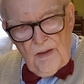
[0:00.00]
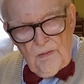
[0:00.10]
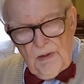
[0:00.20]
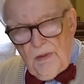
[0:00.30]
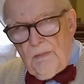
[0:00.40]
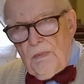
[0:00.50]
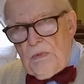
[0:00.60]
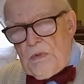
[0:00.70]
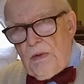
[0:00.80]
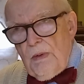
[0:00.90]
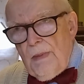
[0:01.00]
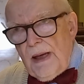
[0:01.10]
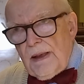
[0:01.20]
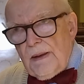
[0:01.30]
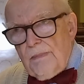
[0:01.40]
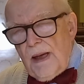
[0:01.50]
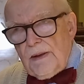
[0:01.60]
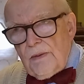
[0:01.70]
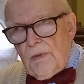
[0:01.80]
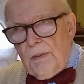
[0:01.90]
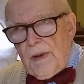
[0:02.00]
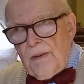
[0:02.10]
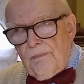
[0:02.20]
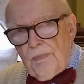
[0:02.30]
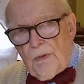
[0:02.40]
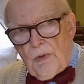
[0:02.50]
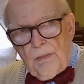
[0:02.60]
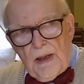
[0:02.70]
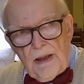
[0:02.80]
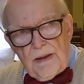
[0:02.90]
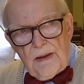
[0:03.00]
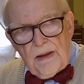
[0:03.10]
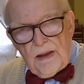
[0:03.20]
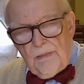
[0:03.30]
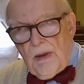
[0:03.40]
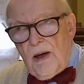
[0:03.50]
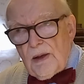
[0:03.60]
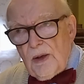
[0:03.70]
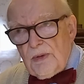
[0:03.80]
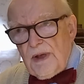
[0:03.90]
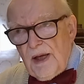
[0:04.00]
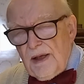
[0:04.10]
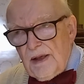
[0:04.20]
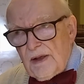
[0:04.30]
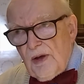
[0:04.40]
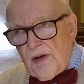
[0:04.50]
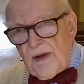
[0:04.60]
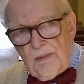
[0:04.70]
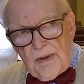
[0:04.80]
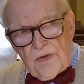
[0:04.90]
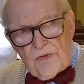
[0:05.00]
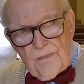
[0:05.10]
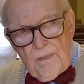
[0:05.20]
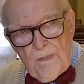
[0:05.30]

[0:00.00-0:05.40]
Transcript: We were made, men and women, were made imago Dei, in God's image.